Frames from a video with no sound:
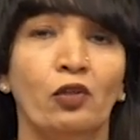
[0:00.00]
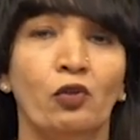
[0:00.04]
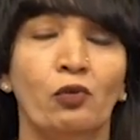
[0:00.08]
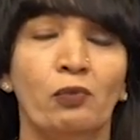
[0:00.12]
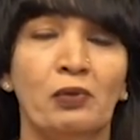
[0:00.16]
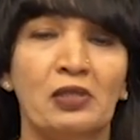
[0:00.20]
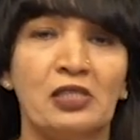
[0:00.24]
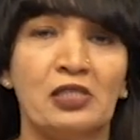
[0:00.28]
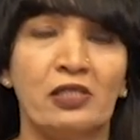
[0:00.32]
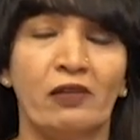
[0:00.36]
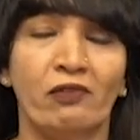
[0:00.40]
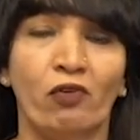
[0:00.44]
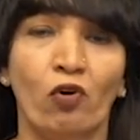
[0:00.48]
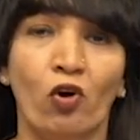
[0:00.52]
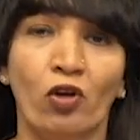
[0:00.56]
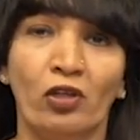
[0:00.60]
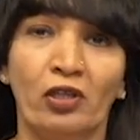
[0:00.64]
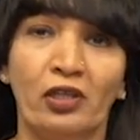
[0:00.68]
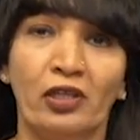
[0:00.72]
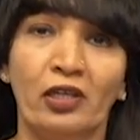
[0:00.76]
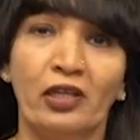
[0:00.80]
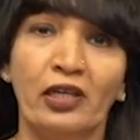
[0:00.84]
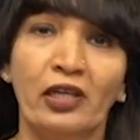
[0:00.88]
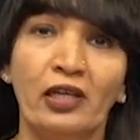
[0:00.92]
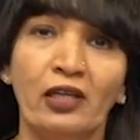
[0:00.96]
You must have
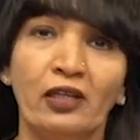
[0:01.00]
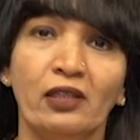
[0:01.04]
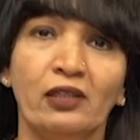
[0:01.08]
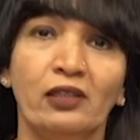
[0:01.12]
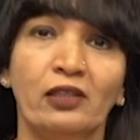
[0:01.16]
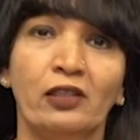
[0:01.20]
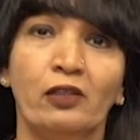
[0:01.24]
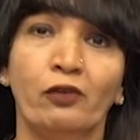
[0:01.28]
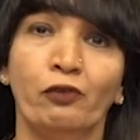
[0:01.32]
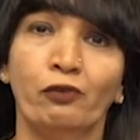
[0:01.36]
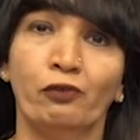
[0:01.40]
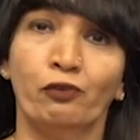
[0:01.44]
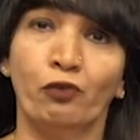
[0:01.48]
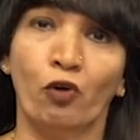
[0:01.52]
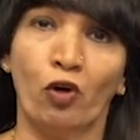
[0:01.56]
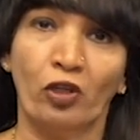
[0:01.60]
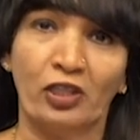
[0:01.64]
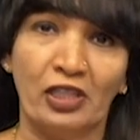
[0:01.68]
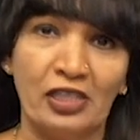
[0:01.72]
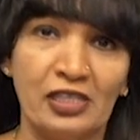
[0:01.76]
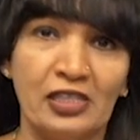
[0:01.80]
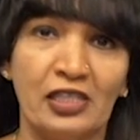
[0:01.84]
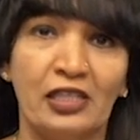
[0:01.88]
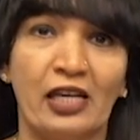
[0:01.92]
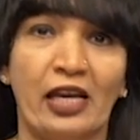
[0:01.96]
already heard of
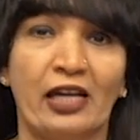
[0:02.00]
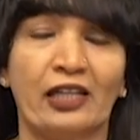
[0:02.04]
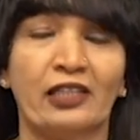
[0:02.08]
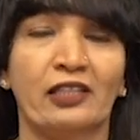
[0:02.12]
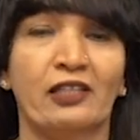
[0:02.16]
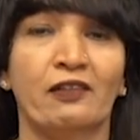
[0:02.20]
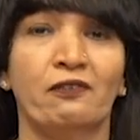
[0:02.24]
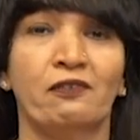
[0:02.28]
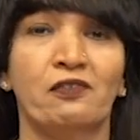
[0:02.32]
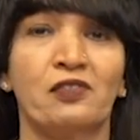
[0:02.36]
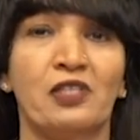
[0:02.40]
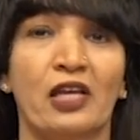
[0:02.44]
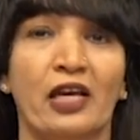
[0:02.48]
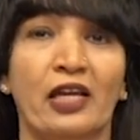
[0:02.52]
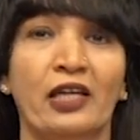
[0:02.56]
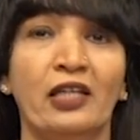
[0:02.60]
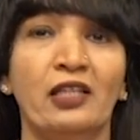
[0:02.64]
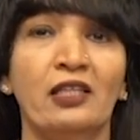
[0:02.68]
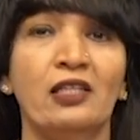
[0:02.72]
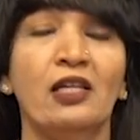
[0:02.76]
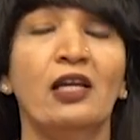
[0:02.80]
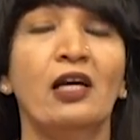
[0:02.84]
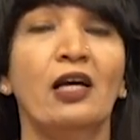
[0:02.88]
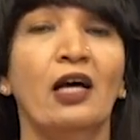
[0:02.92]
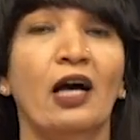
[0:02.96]
what is an active
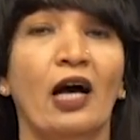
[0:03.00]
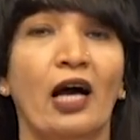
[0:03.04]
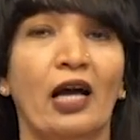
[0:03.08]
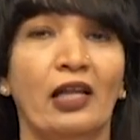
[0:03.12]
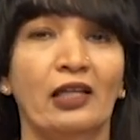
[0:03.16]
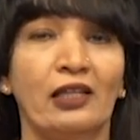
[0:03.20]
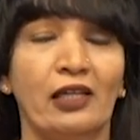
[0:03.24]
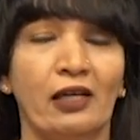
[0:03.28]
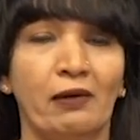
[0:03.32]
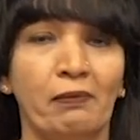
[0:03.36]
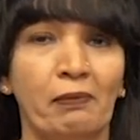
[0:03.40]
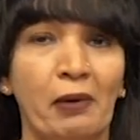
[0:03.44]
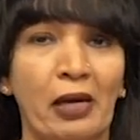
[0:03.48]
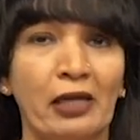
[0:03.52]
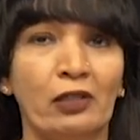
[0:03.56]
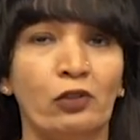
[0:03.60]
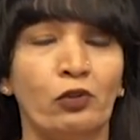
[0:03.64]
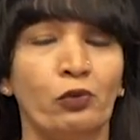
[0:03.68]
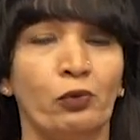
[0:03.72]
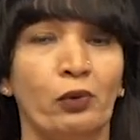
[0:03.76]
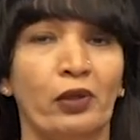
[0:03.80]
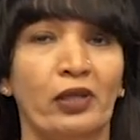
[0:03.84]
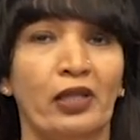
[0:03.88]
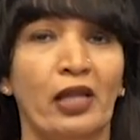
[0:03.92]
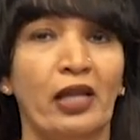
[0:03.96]
site. I will come
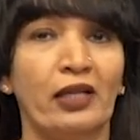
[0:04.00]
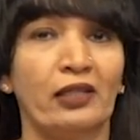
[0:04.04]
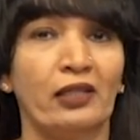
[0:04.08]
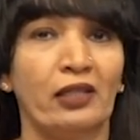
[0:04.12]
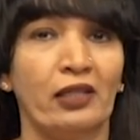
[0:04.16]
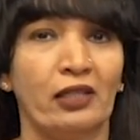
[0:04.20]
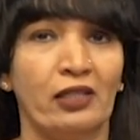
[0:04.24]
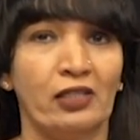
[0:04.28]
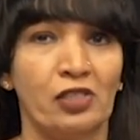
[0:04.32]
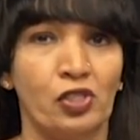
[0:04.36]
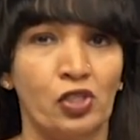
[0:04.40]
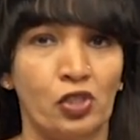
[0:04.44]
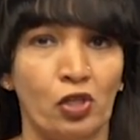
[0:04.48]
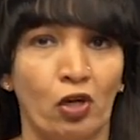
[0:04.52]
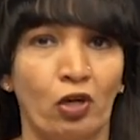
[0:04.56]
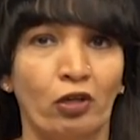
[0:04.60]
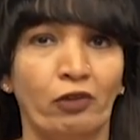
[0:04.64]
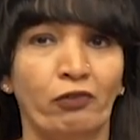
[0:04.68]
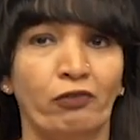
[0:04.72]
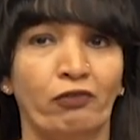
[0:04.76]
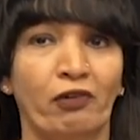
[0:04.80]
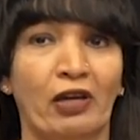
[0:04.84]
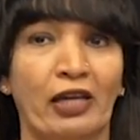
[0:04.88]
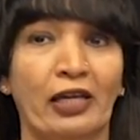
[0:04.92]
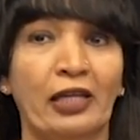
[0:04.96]
back to that in a
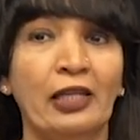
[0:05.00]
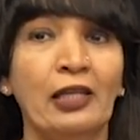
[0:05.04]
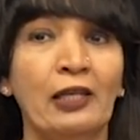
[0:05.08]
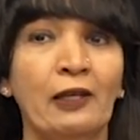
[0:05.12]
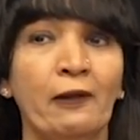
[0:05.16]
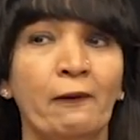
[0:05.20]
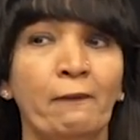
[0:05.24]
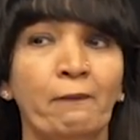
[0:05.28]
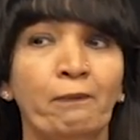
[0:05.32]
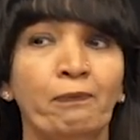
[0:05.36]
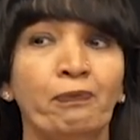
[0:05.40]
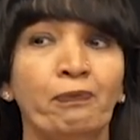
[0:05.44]
short while.